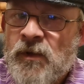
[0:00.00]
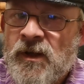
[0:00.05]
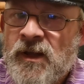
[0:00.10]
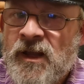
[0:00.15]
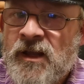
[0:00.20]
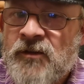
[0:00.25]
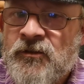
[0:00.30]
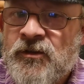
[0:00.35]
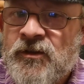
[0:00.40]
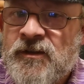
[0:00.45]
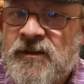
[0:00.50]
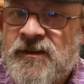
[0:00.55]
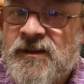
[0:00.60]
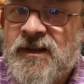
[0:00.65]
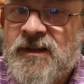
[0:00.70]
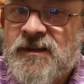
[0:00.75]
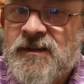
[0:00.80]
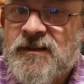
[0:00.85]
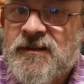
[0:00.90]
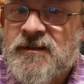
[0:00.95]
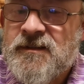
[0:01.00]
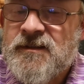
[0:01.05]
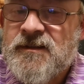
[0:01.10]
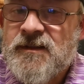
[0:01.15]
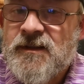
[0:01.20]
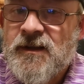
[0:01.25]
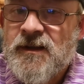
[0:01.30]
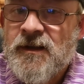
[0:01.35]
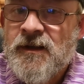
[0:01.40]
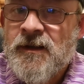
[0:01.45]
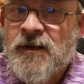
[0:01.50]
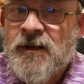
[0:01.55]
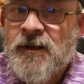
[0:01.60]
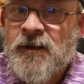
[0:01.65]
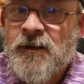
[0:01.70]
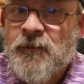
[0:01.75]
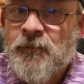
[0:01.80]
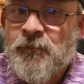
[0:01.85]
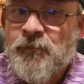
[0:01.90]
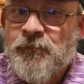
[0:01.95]
Malaysia didn't
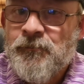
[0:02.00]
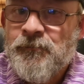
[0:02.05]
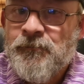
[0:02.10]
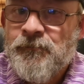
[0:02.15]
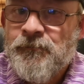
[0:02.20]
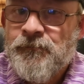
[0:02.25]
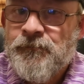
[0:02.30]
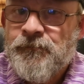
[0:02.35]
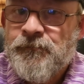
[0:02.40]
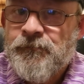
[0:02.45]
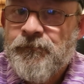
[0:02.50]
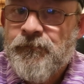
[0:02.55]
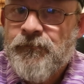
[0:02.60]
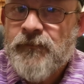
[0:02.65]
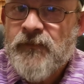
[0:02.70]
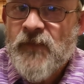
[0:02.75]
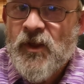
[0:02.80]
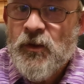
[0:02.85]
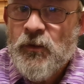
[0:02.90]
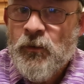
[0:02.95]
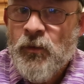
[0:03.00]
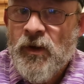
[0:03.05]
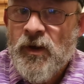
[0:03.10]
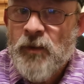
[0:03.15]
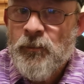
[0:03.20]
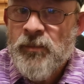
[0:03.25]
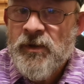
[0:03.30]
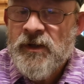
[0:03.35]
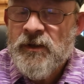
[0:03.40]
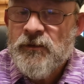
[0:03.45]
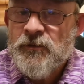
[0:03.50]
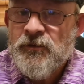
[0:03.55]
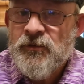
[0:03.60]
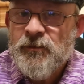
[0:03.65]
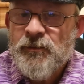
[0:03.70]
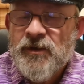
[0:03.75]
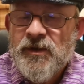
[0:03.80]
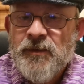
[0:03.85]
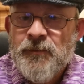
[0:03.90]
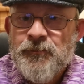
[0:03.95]
quite appeal
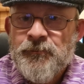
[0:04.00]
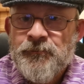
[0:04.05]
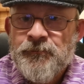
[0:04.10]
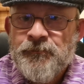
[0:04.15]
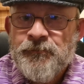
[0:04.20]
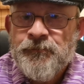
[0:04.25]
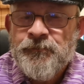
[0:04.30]
to me.